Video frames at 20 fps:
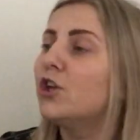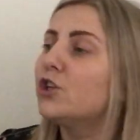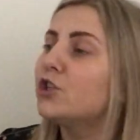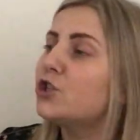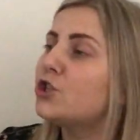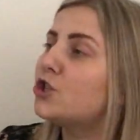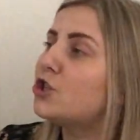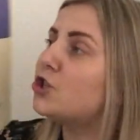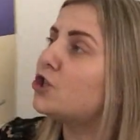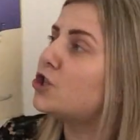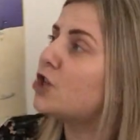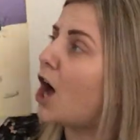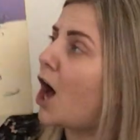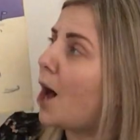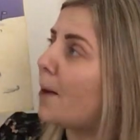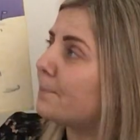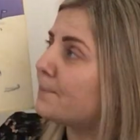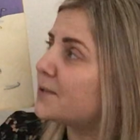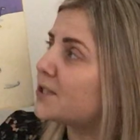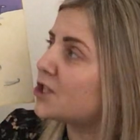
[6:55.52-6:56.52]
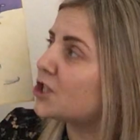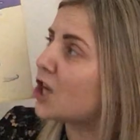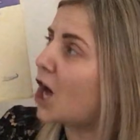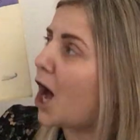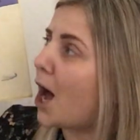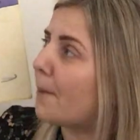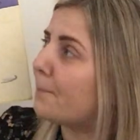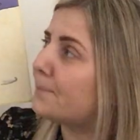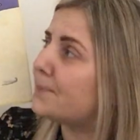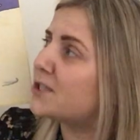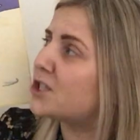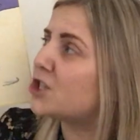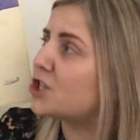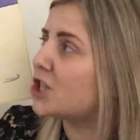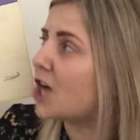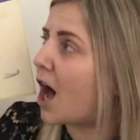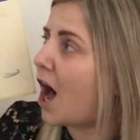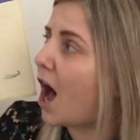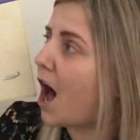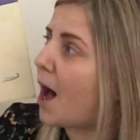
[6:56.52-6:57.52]
Stop, stop,
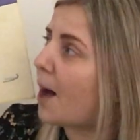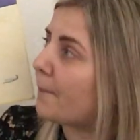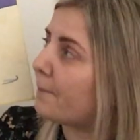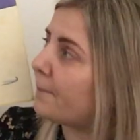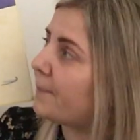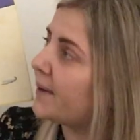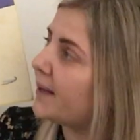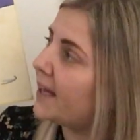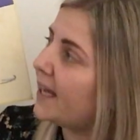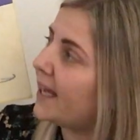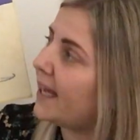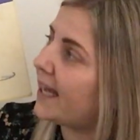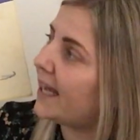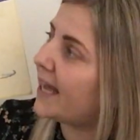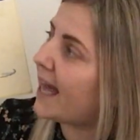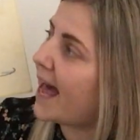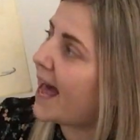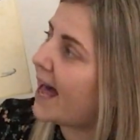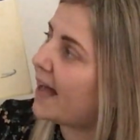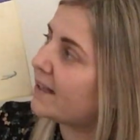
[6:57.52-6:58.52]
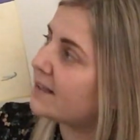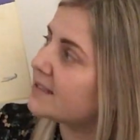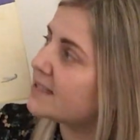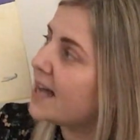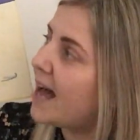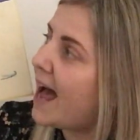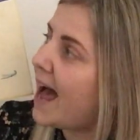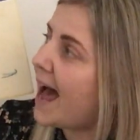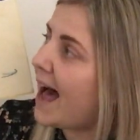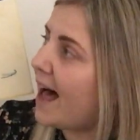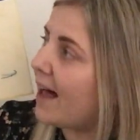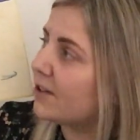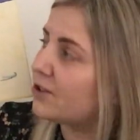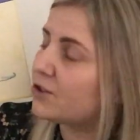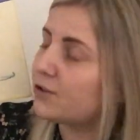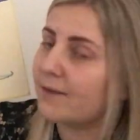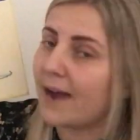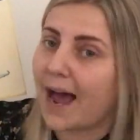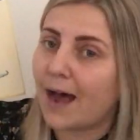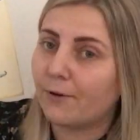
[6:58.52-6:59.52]
stop, he yelled. I'll
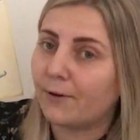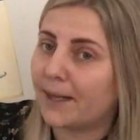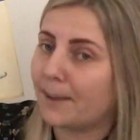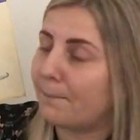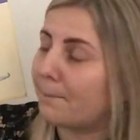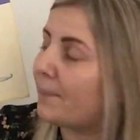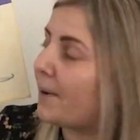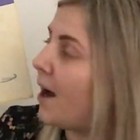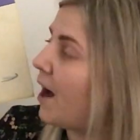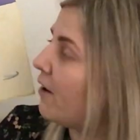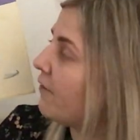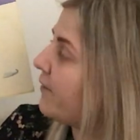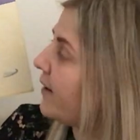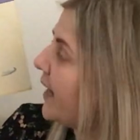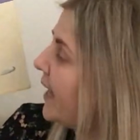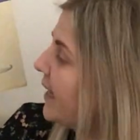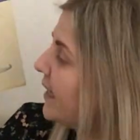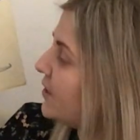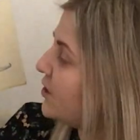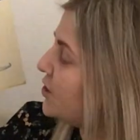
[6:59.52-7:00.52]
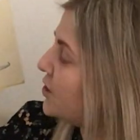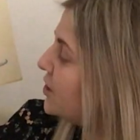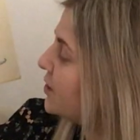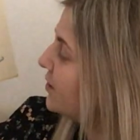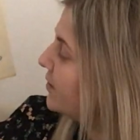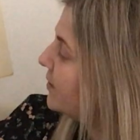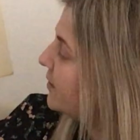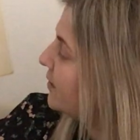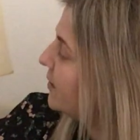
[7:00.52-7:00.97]
drown in porridge.